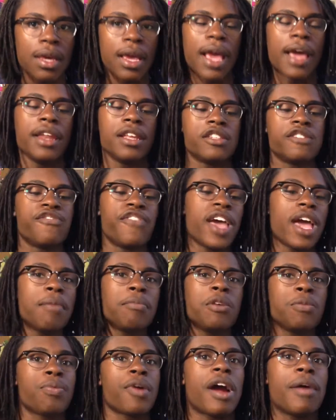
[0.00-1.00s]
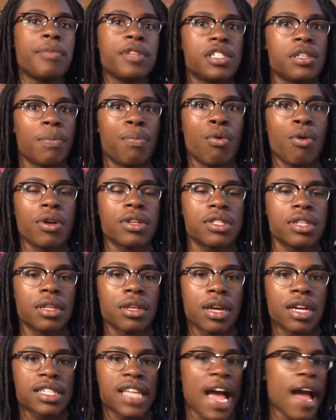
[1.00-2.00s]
And his family probably supports it because